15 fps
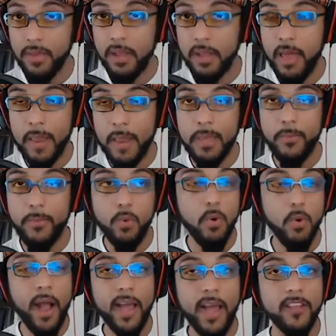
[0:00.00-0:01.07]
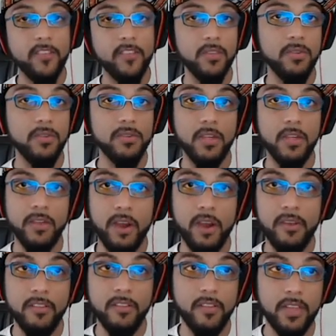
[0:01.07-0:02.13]
A lot of people who are highly skilled in other
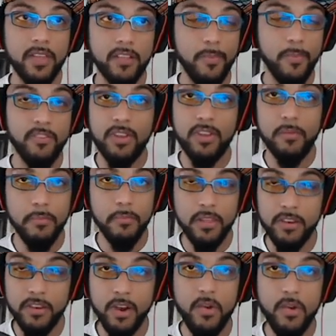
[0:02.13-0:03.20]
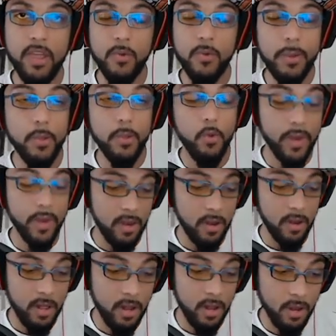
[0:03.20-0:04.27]
areas, like especially military, people who put in
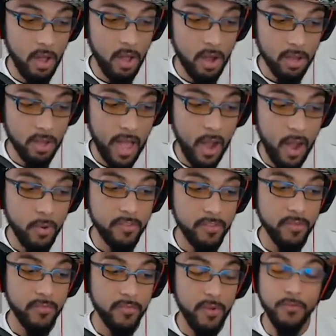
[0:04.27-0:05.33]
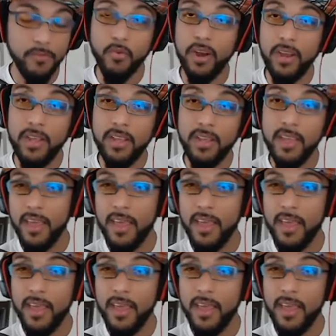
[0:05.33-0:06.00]
long hours of training,